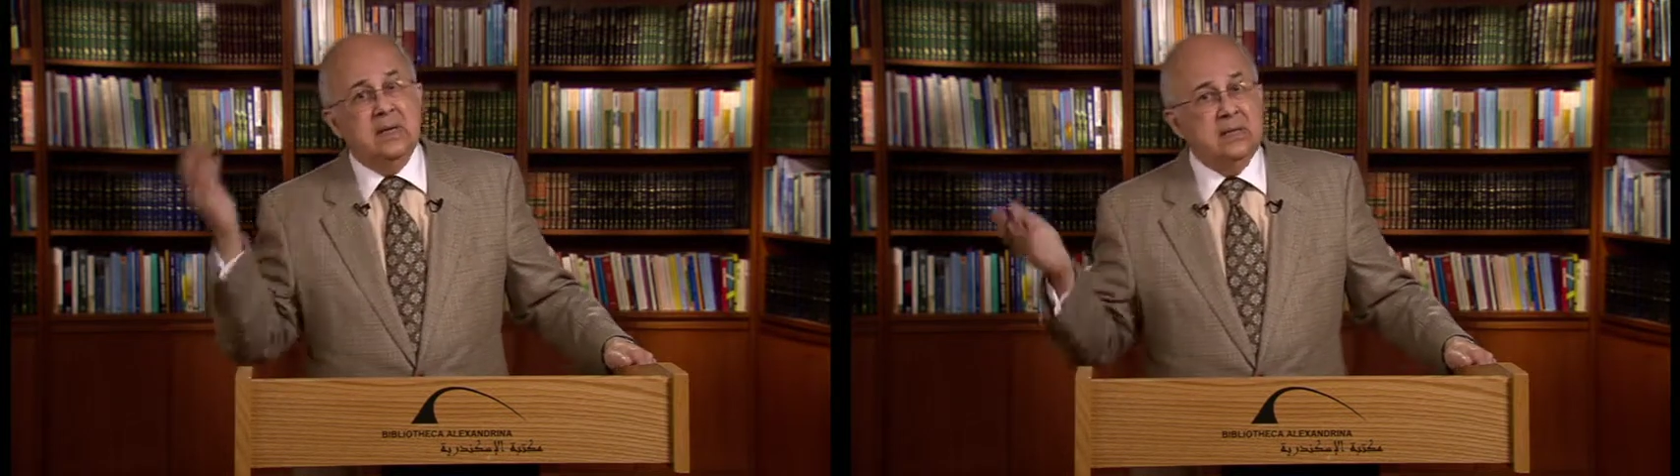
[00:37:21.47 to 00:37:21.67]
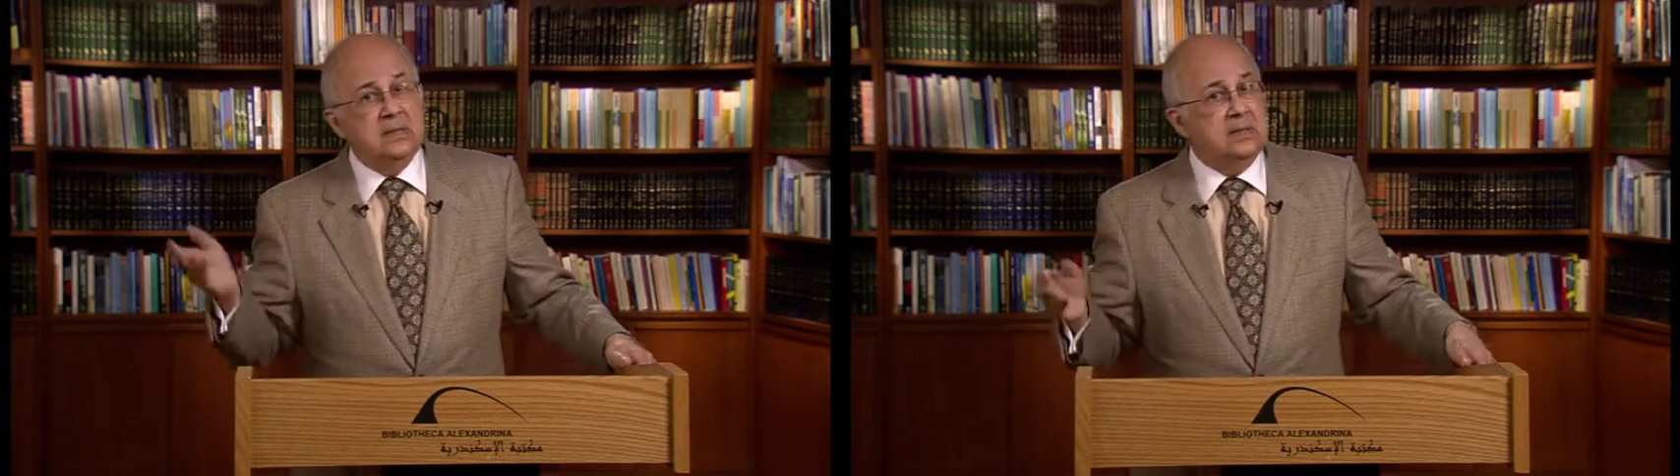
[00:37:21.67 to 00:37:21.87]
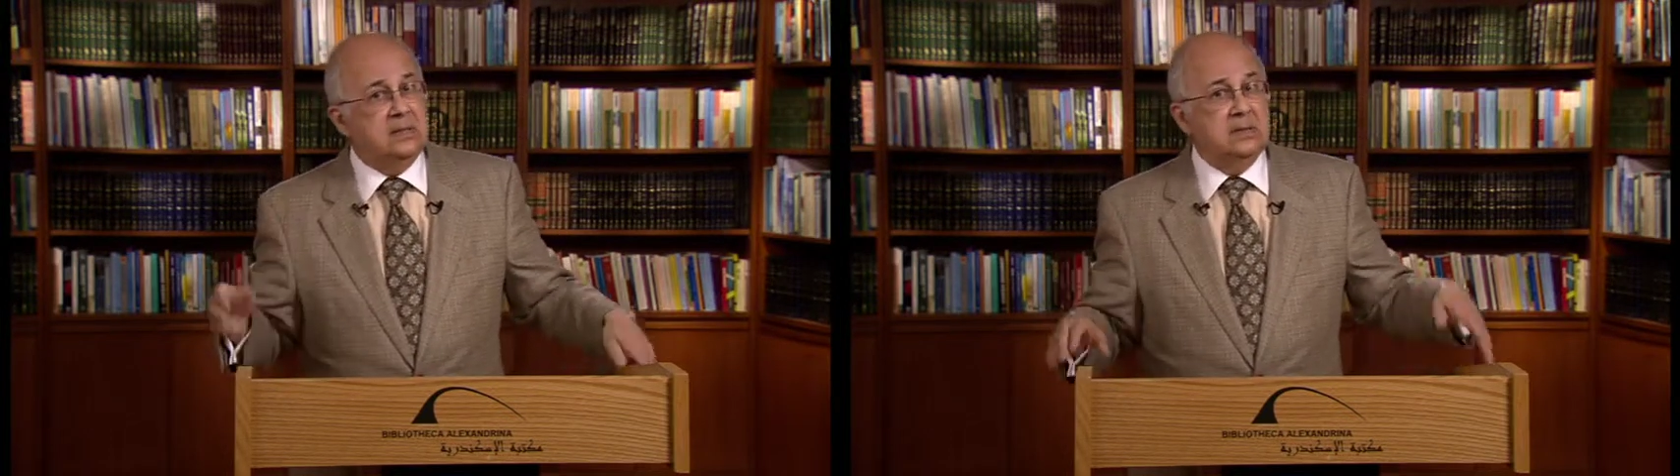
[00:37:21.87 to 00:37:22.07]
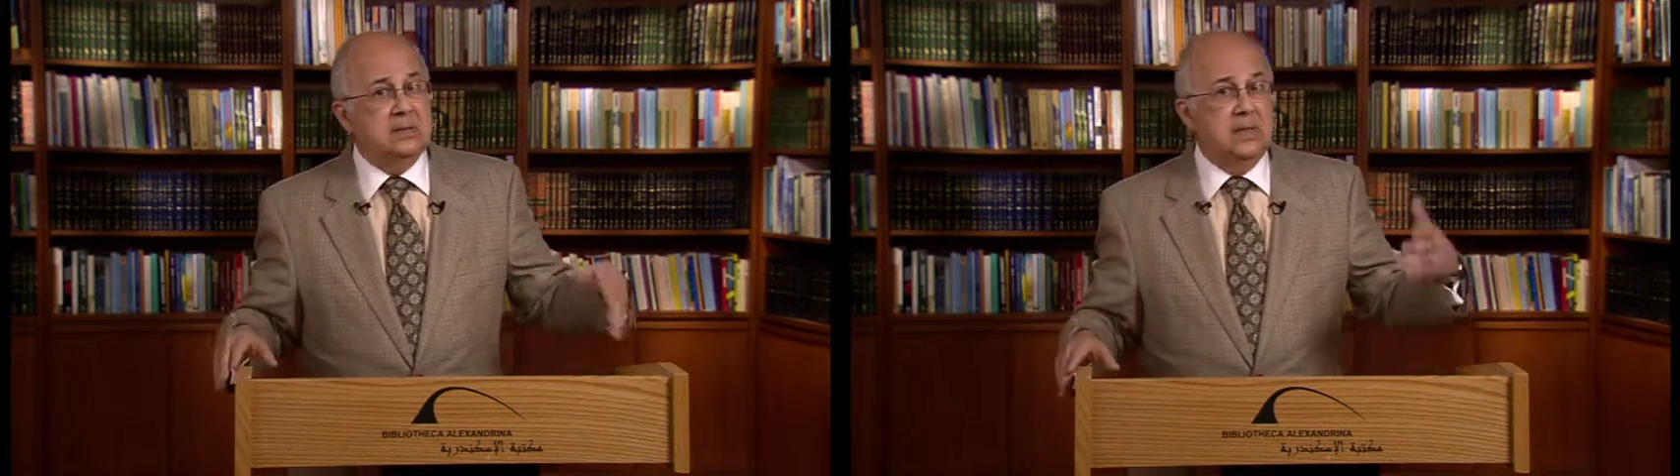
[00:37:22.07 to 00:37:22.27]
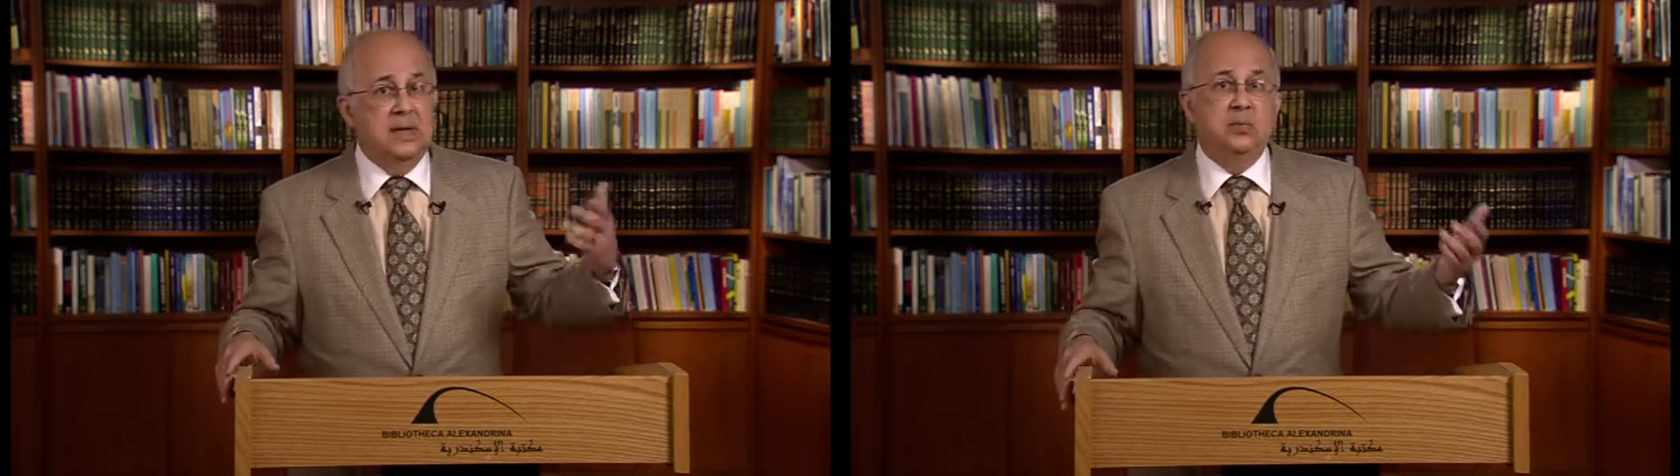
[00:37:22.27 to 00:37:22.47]
East
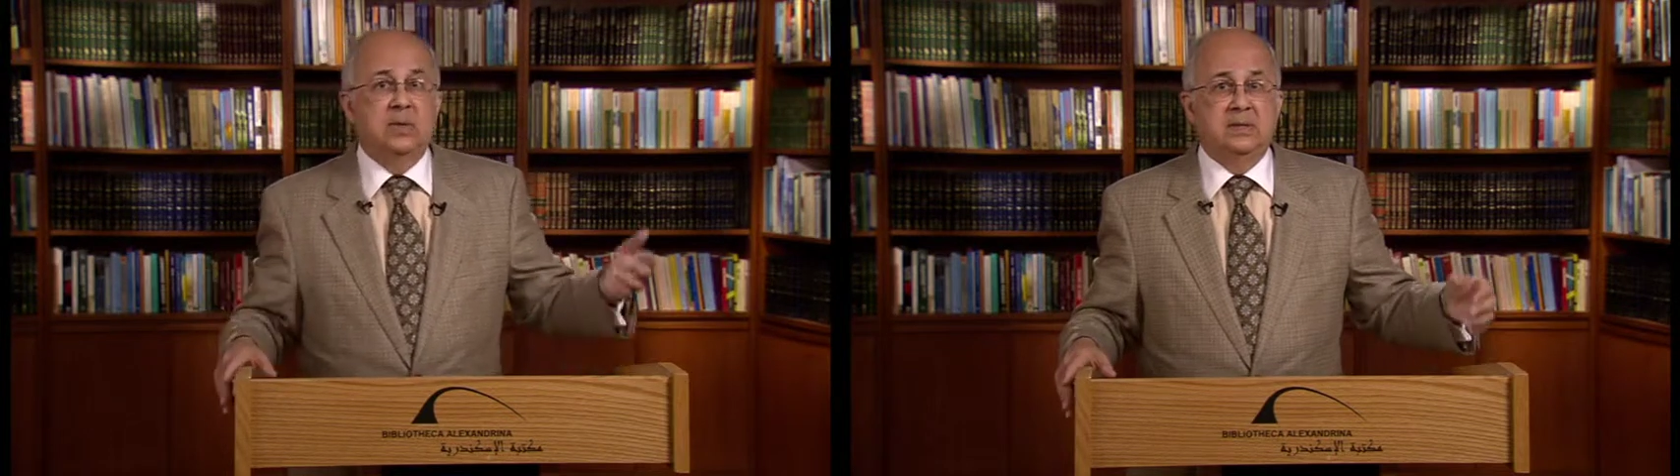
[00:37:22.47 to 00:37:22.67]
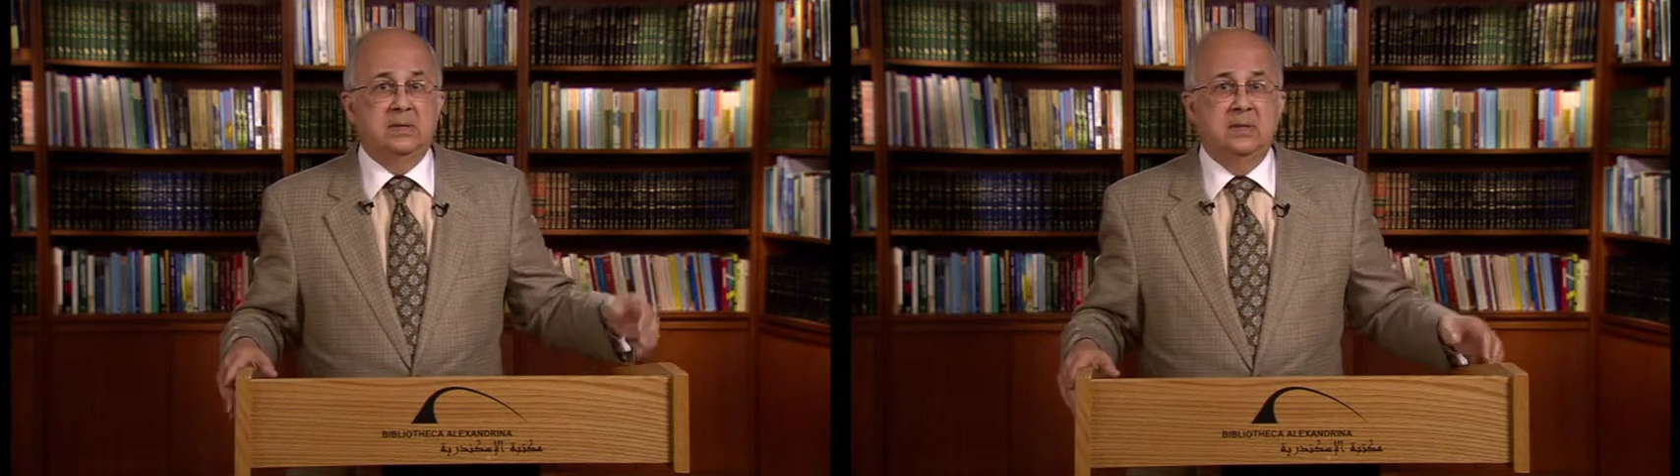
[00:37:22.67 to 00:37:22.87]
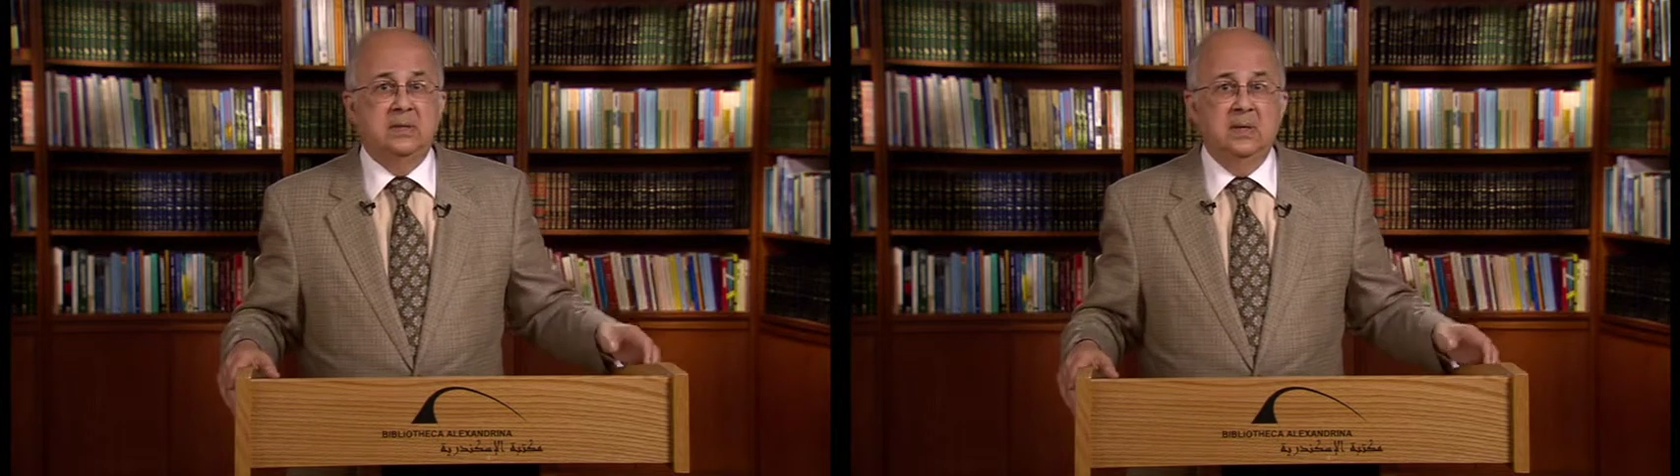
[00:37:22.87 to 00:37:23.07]
and West,